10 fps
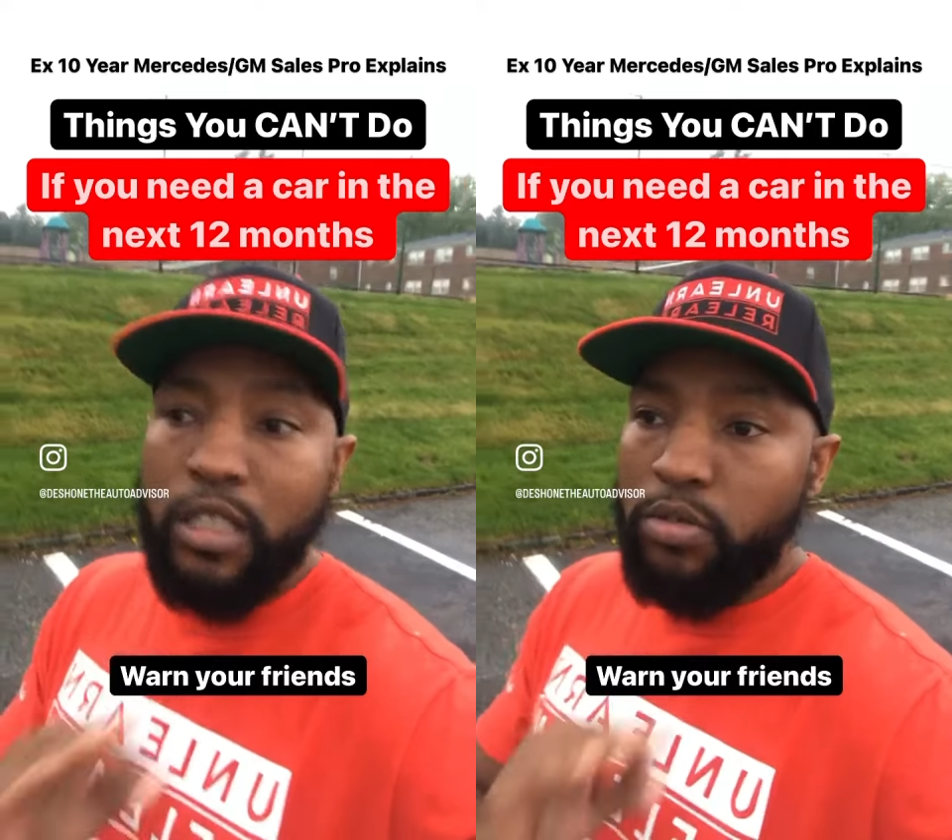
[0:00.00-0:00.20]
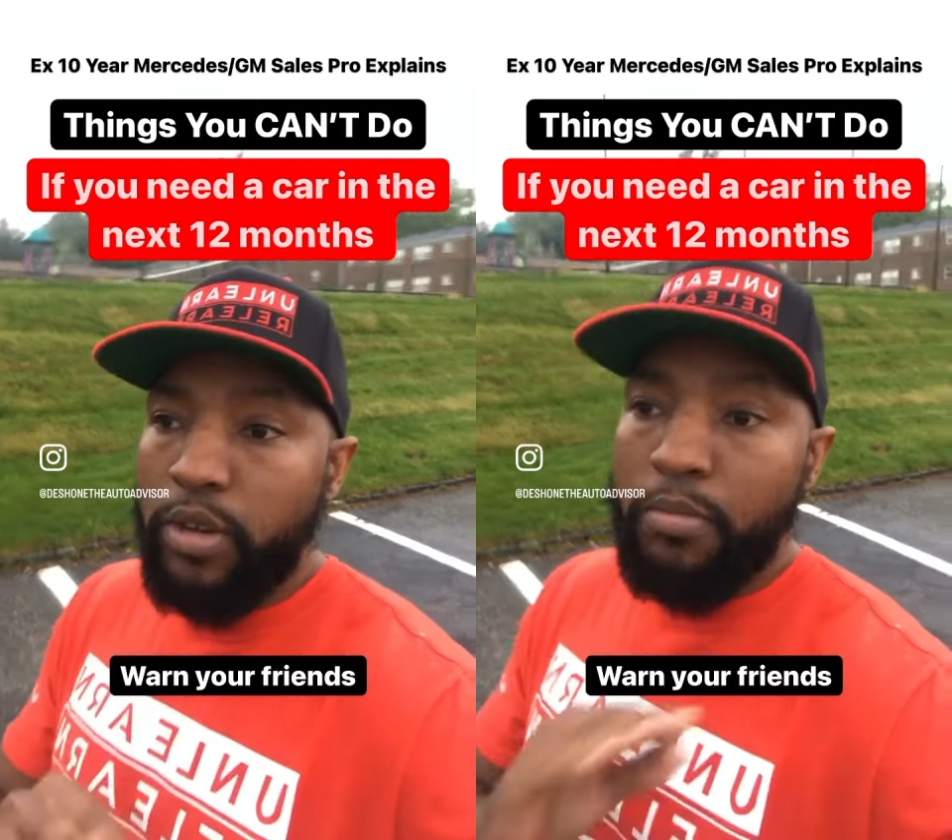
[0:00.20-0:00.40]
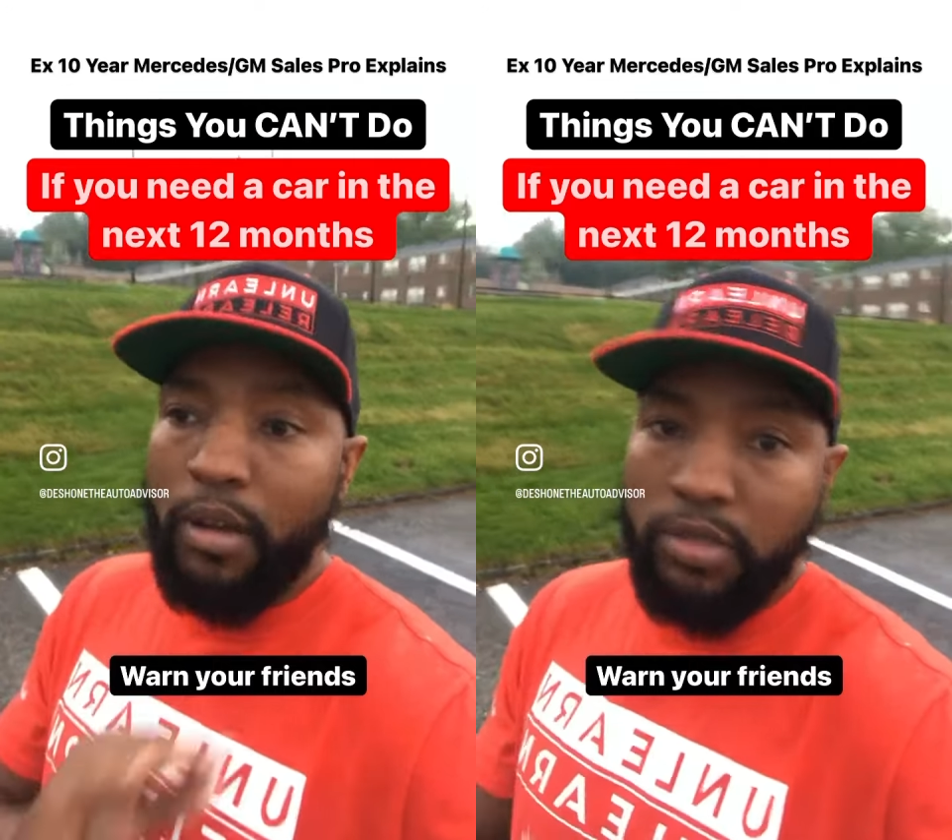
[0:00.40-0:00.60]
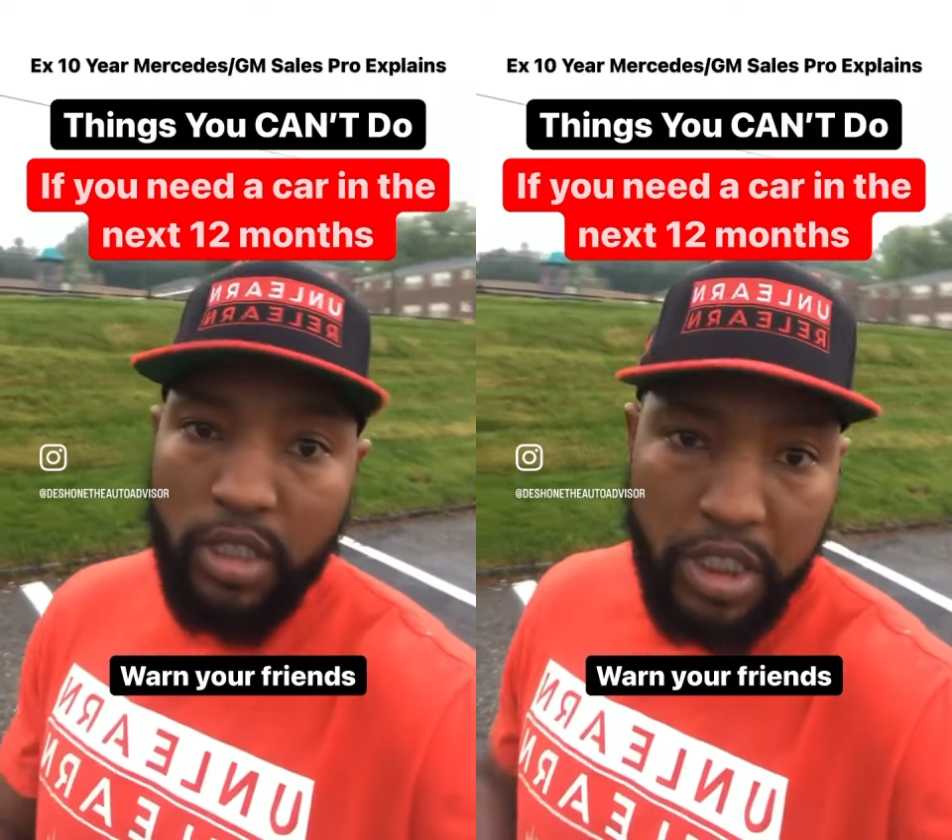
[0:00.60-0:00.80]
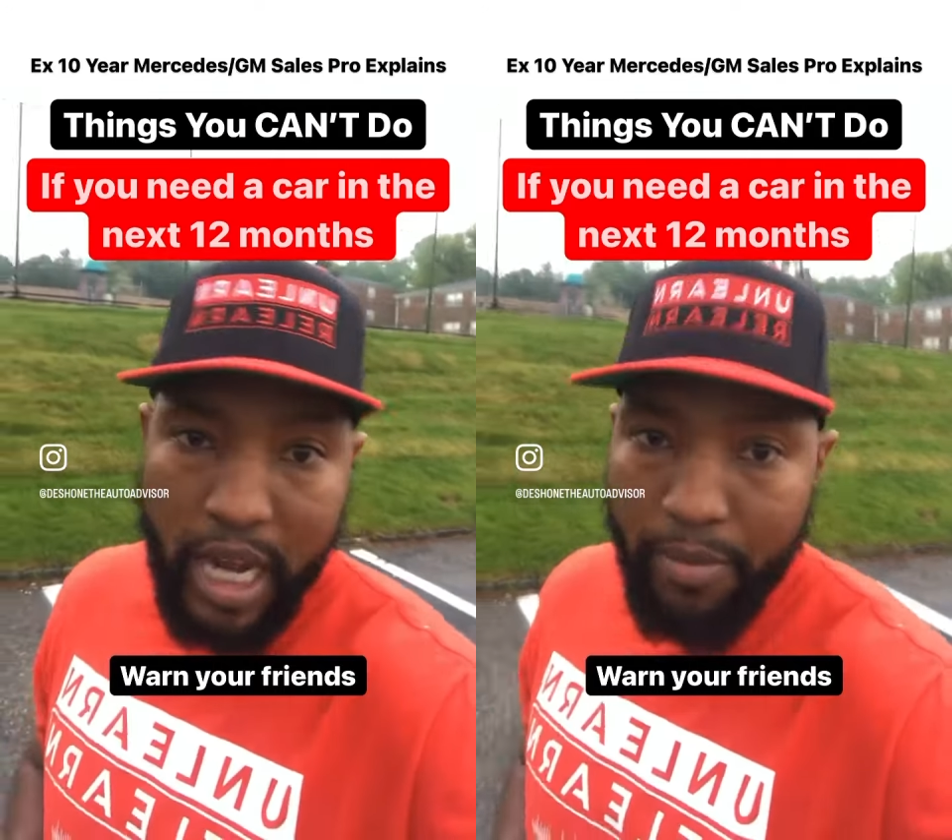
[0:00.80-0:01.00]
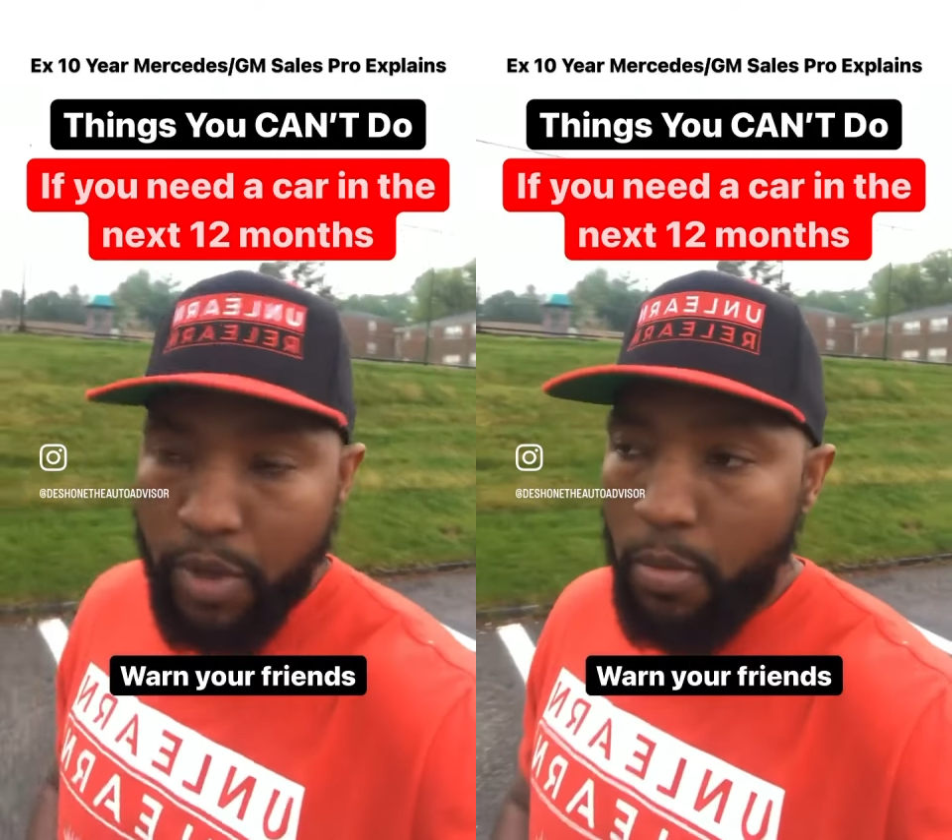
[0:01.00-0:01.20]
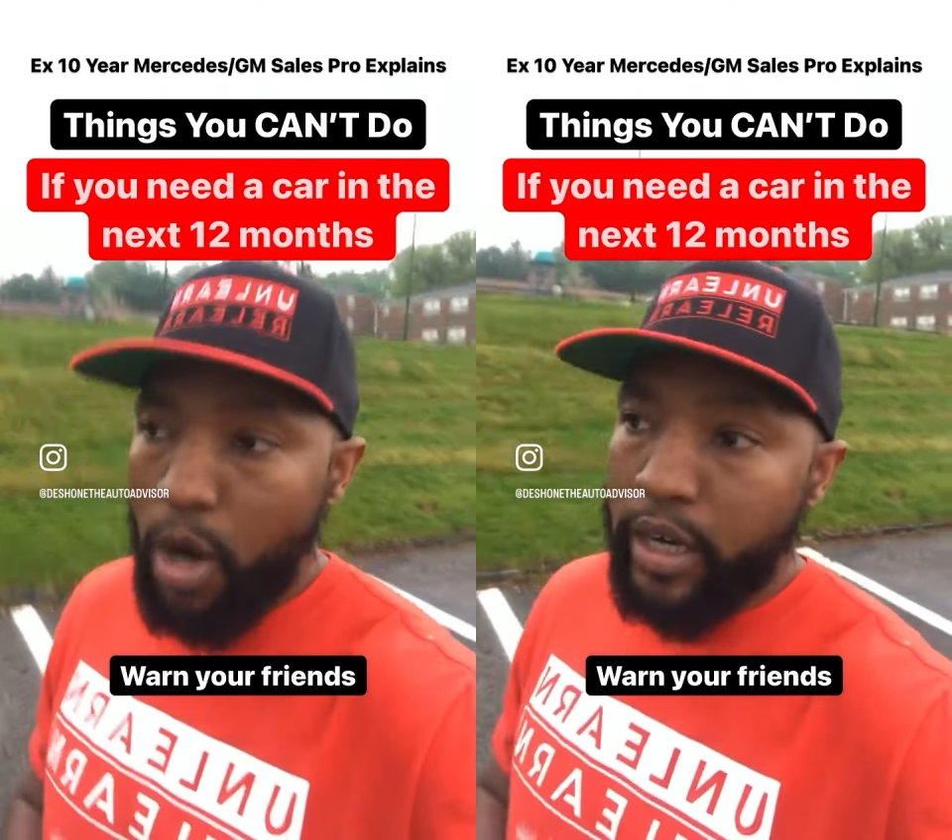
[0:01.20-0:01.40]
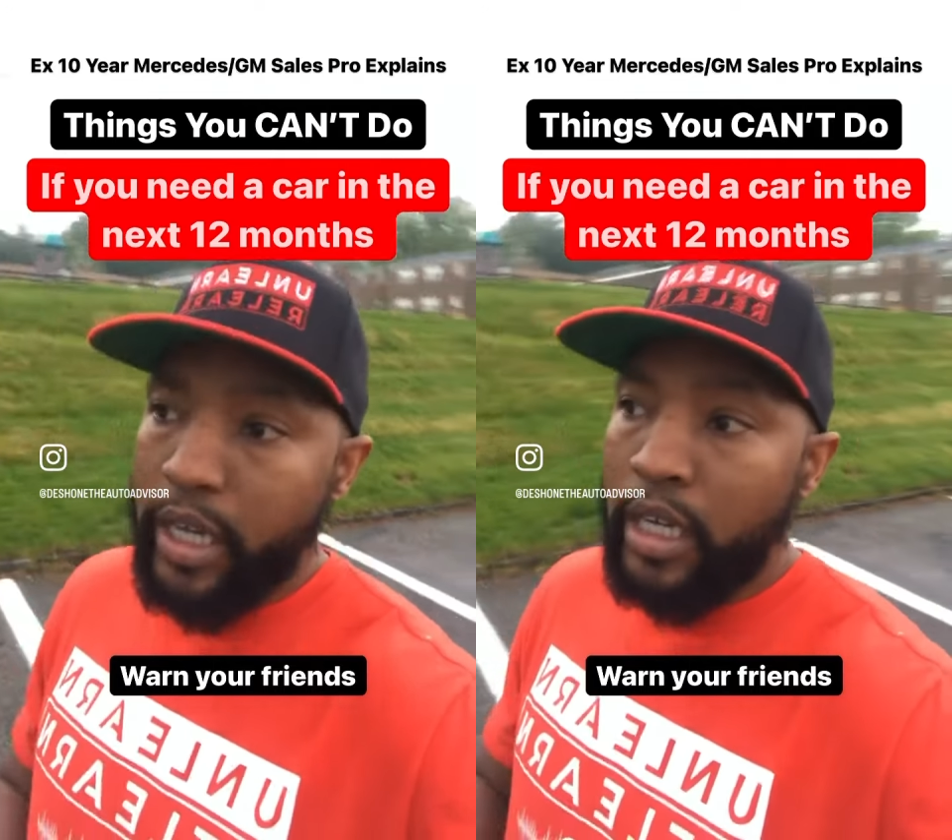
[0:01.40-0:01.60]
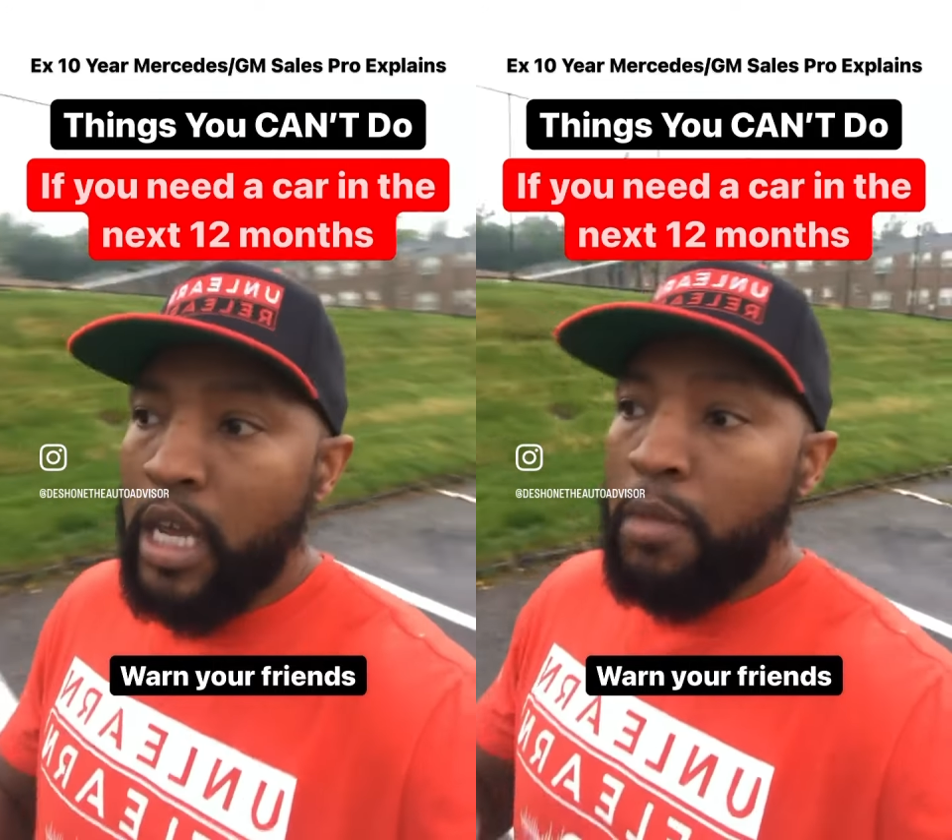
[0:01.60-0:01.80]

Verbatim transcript: three months to shop the market